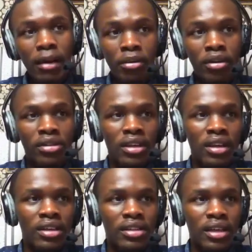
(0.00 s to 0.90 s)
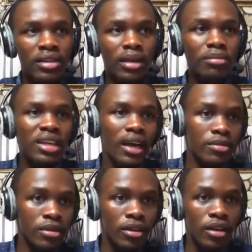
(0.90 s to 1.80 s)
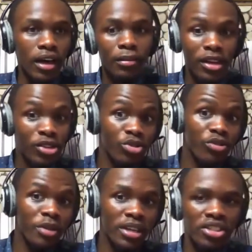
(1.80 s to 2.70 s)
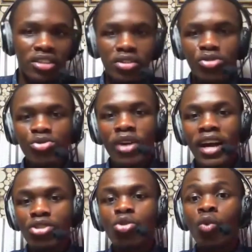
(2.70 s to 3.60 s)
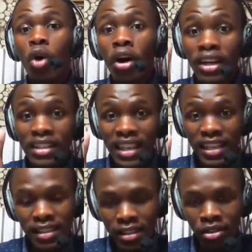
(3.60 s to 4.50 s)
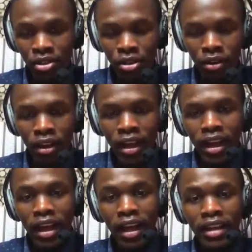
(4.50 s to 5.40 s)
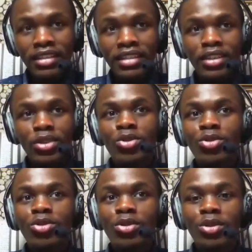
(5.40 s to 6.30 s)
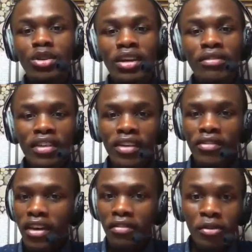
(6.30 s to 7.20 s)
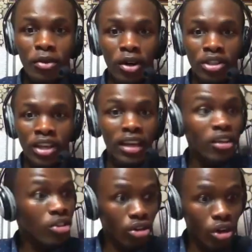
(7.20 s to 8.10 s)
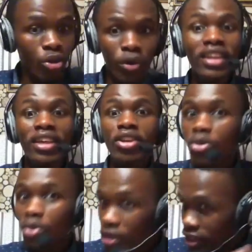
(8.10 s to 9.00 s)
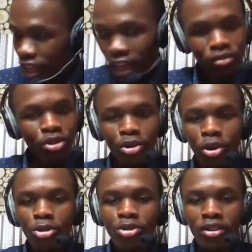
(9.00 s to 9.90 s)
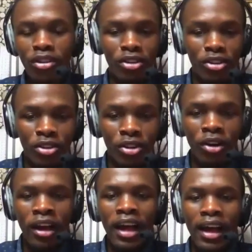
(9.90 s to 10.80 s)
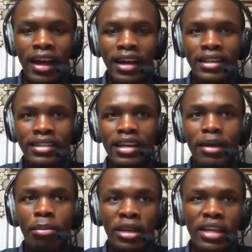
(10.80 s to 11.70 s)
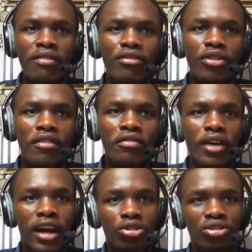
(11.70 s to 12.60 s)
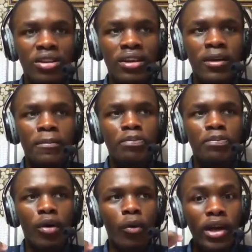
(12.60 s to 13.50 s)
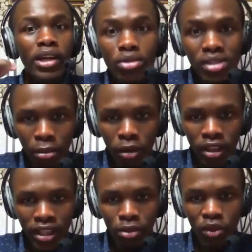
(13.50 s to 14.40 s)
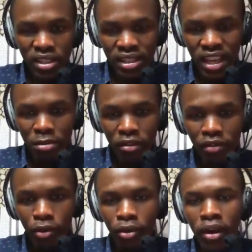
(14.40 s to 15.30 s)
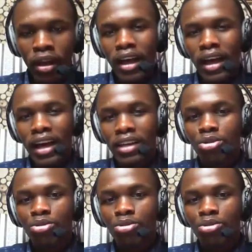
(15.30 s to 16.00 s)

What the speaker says: because sometimes, as you've mentioned, you had to walk a desert, and you, if you were taking the wrong way, then you would have to go to, and but if you actually went to someone that was there before and